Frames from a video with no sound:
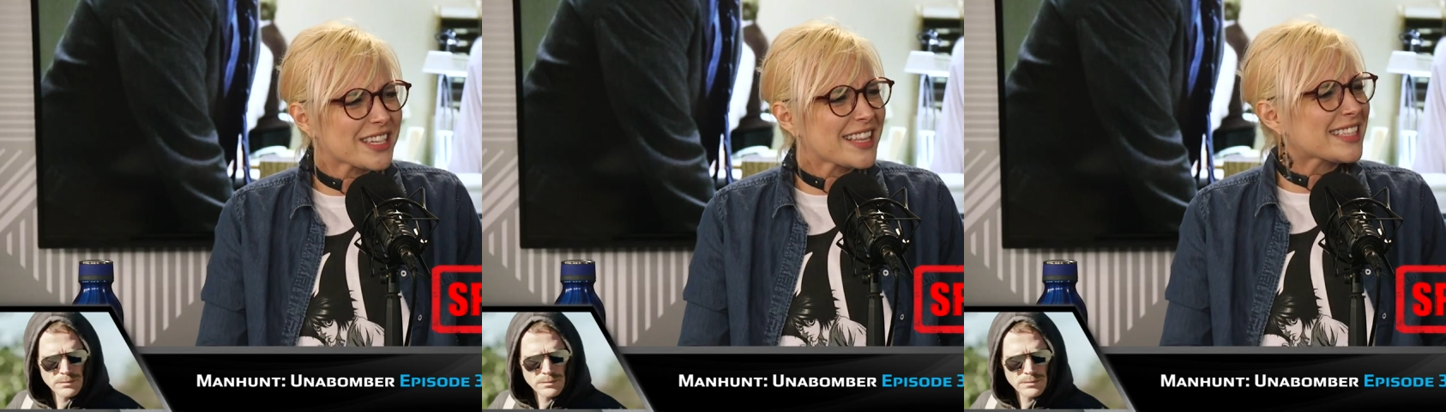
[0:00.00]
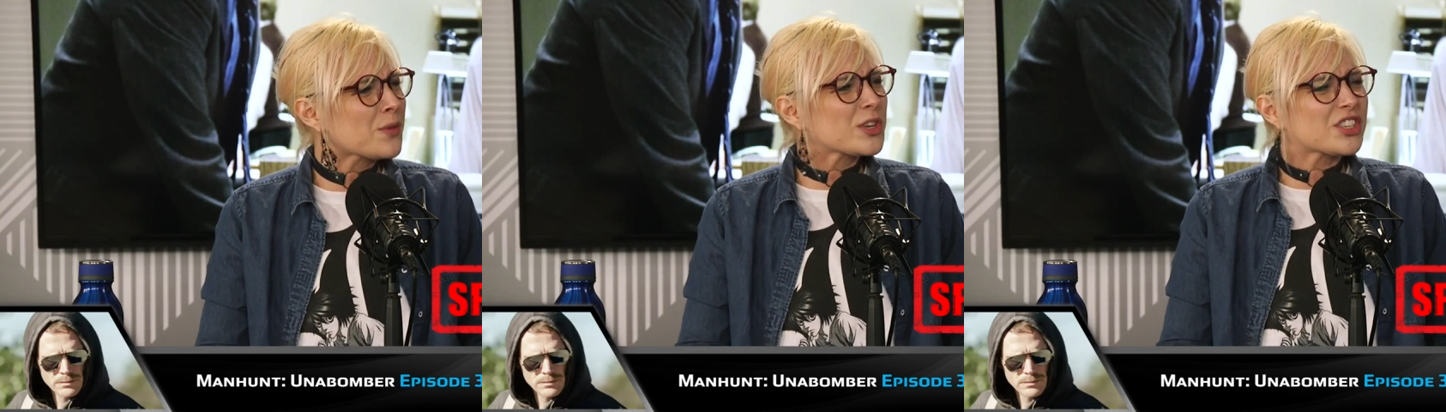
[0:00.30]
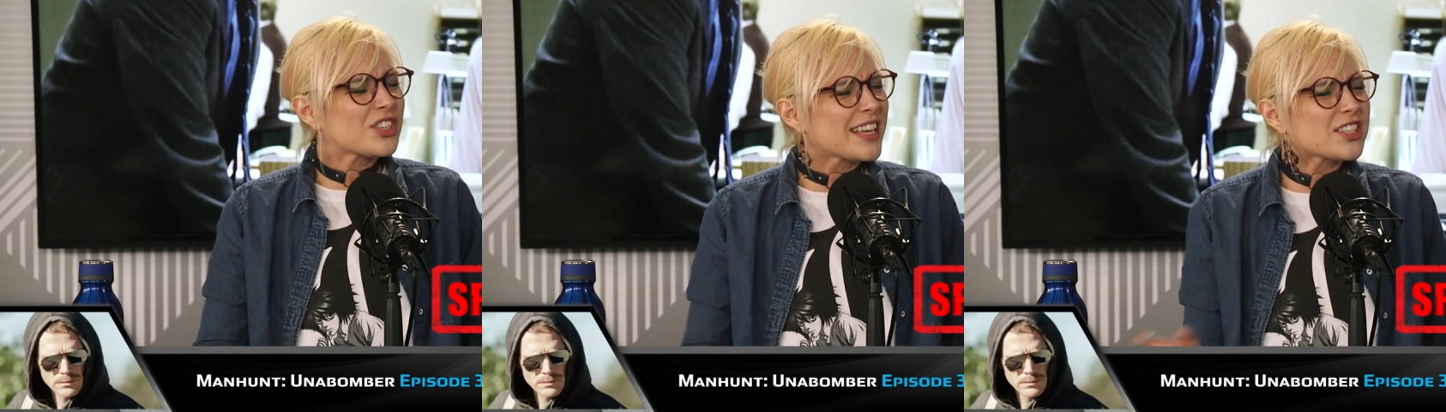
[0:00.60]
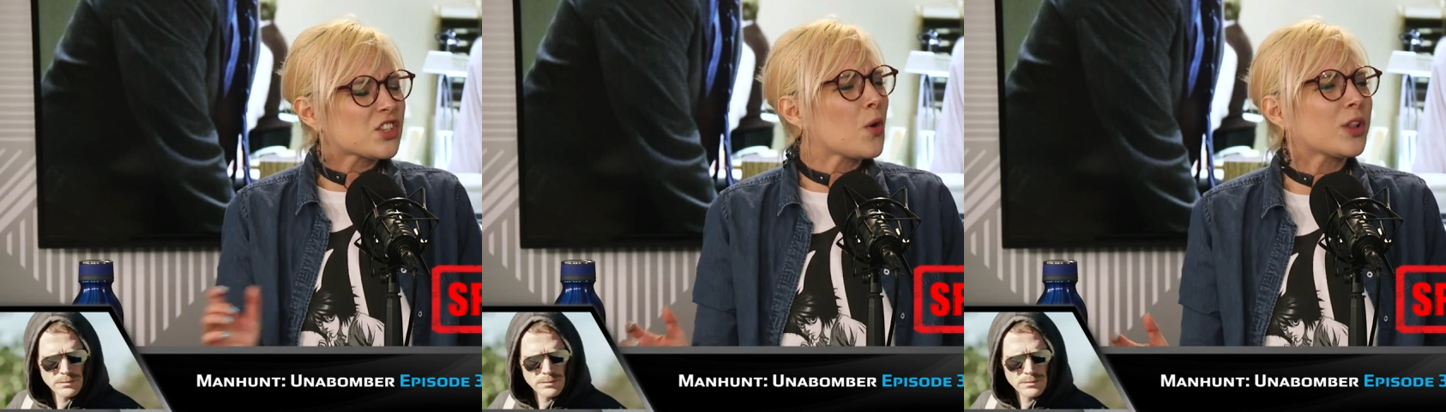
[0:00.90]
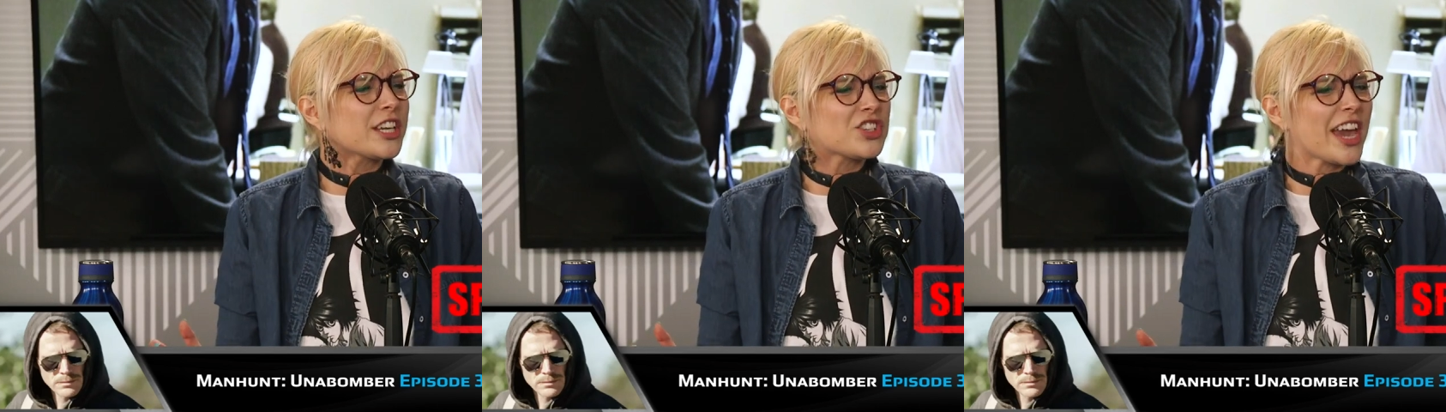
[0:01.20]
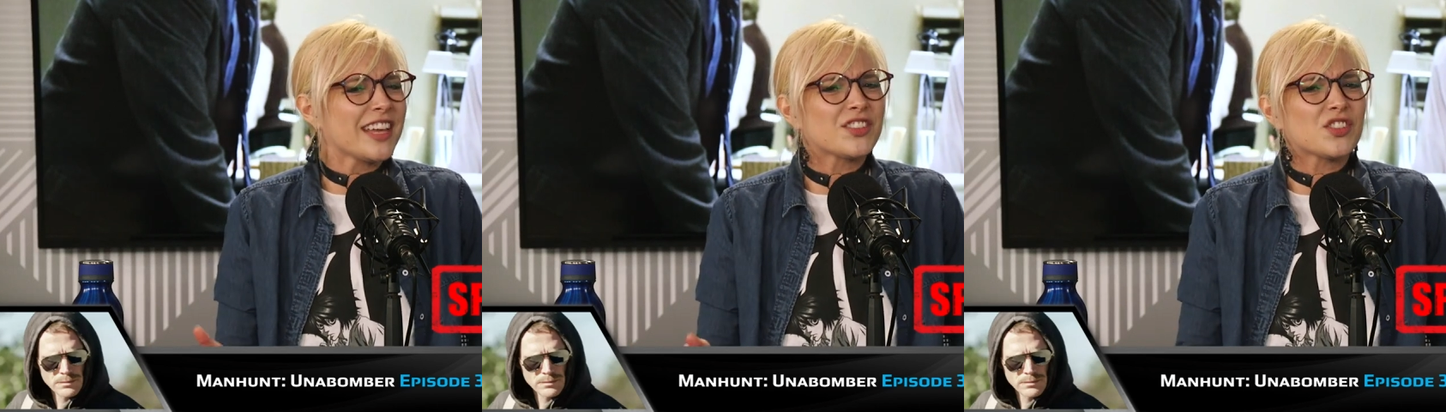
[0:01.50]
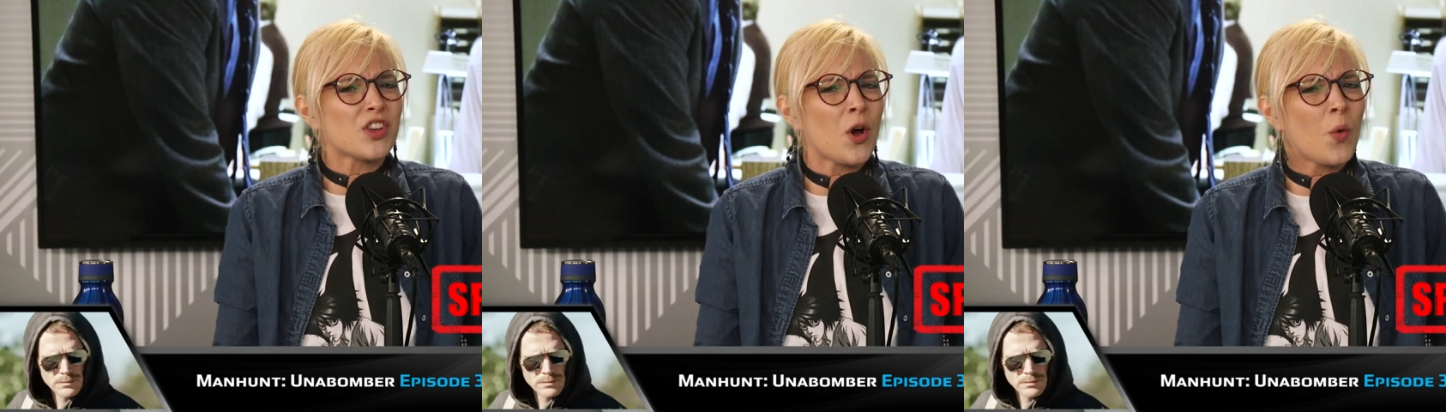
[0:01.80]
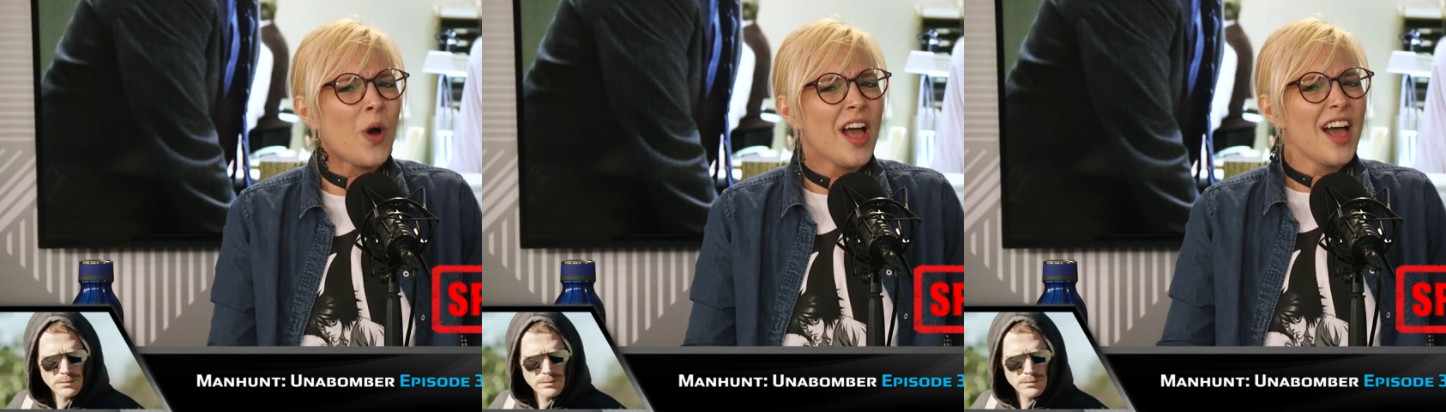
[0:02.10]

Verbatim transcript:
Speaker 1: in this. It was it's so cliche and so